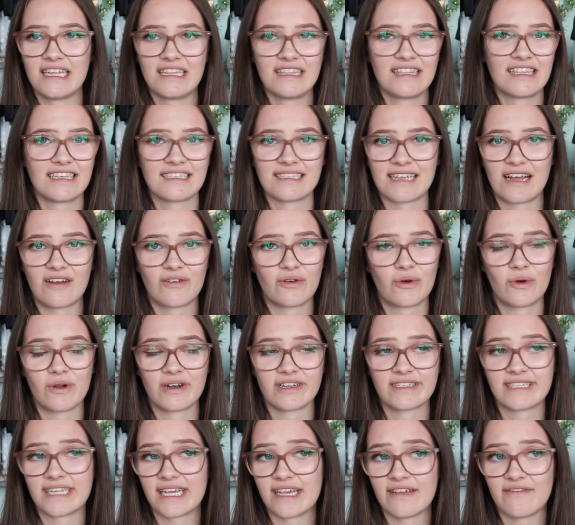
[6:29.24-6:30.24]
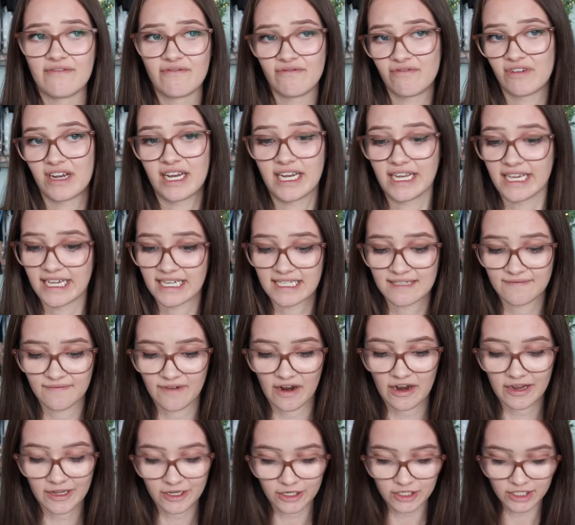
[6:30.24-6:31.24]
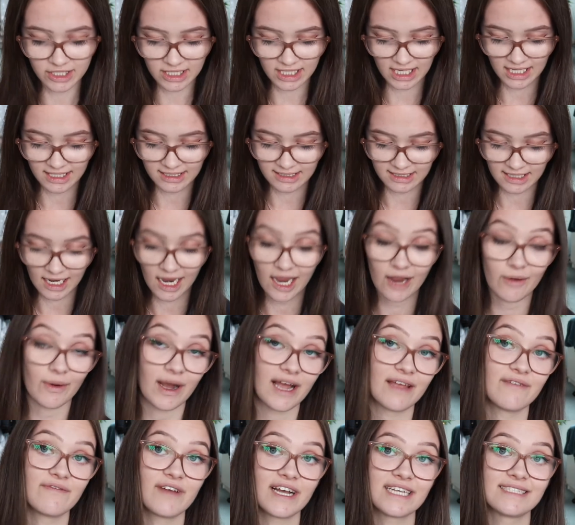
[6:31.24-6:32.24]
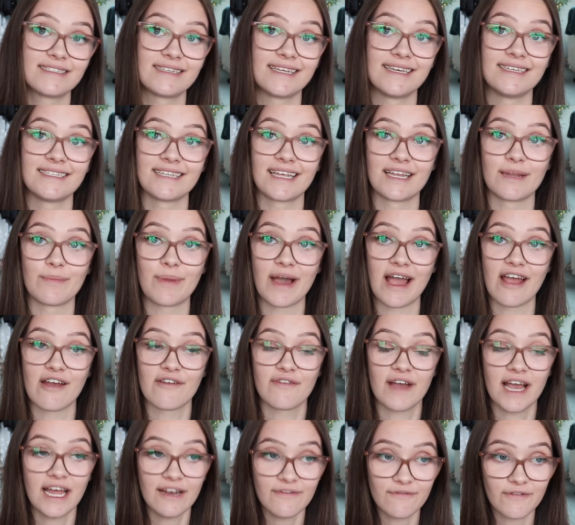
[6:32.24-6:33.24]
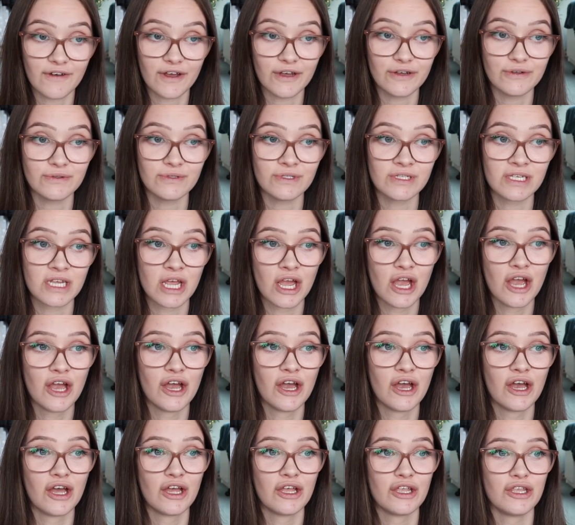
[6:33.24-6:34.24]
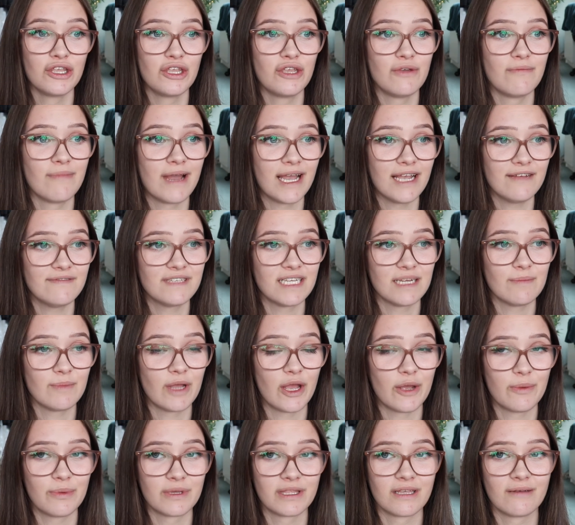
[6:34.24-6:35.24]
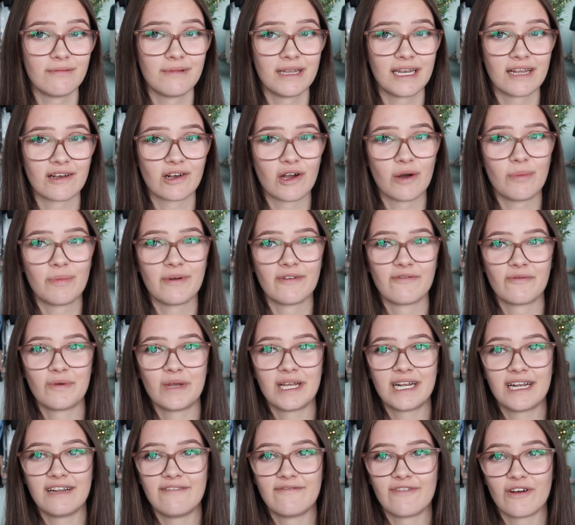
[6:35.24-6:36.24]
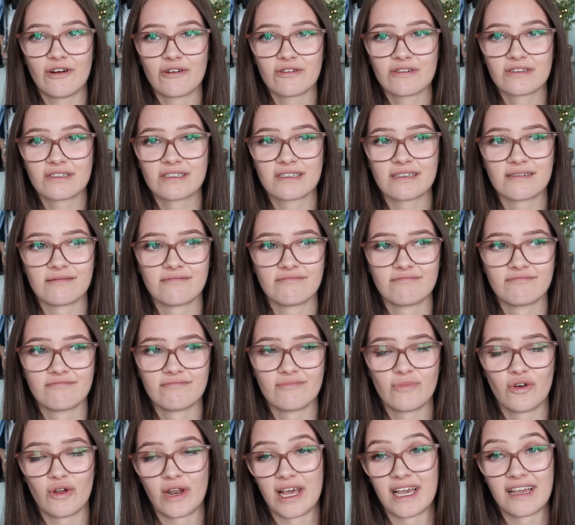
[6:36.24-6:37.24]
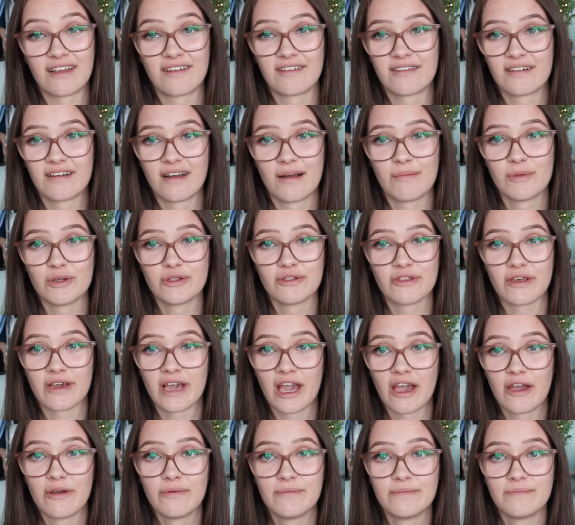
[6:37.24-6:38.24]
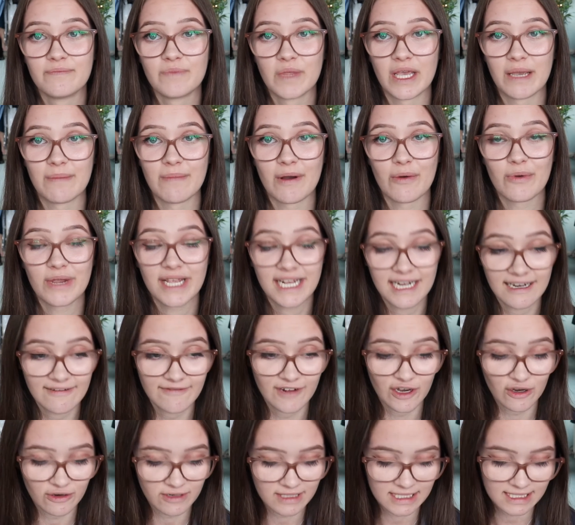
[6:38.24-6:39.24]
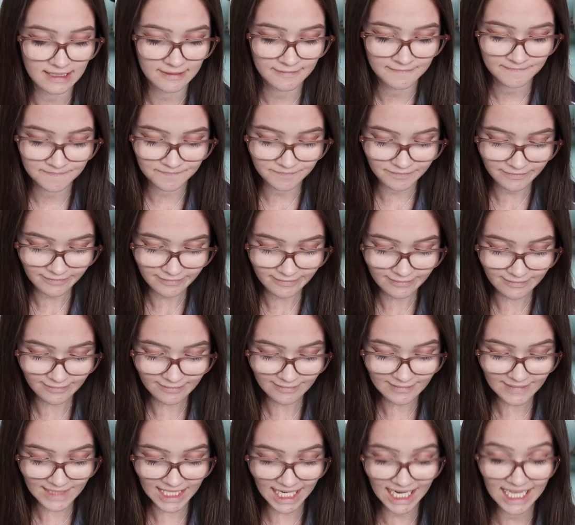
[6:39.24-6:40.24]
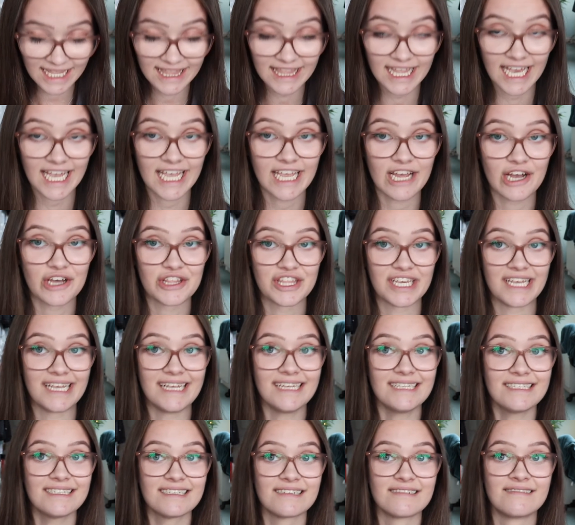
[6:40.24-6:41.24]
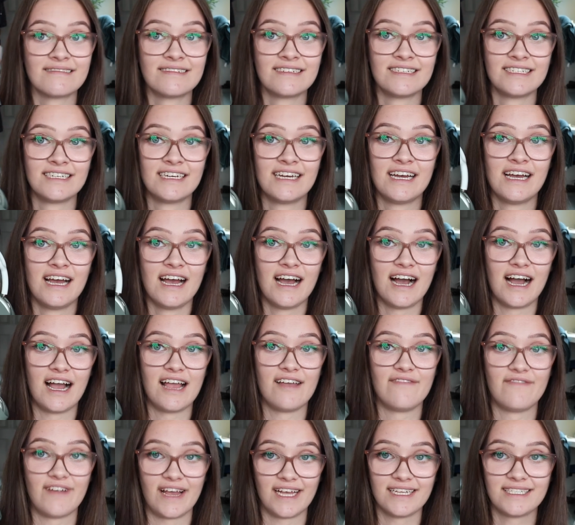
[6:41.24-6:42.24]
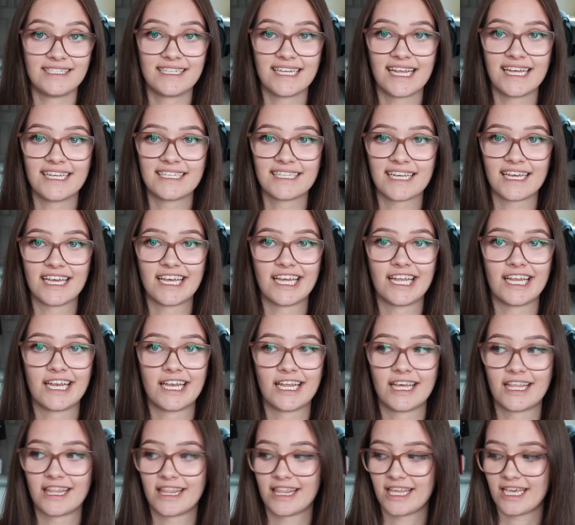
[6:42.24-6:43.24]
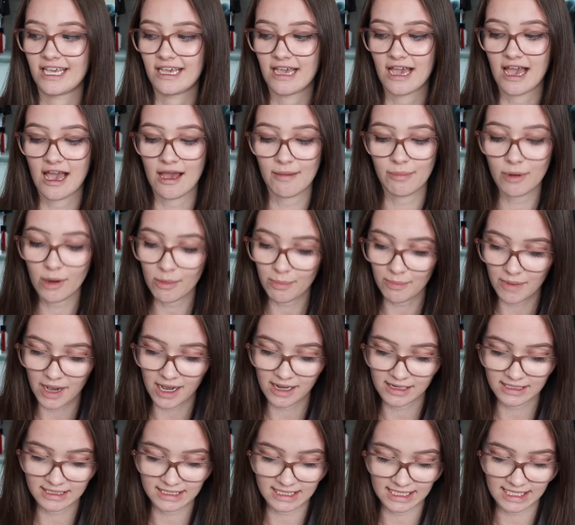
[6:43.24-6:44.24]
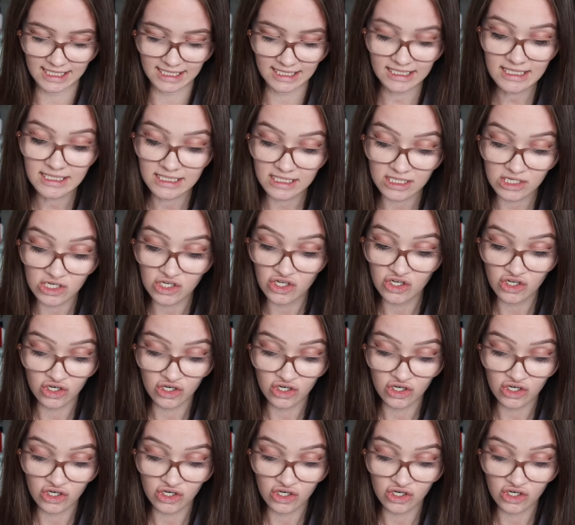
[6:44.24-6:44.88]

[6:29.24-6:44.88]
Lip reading: the sound quality really isn't very good. And so I invested in a pair of headphones. You may have seen me open them in a couple of weekly vlogs, or like a month ago in my weekly vlogs. They are these. I invested in the AirPod Maxes,